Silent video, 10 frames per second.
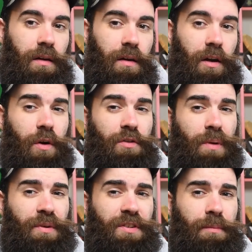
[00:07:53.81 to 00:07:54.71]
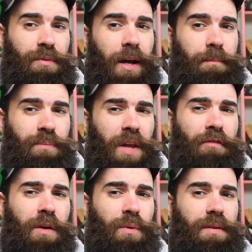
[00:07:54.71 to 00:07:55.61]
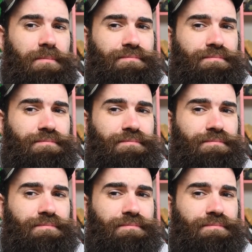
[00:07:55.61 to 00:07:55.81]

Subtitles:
And always remember step 9, have fun with it.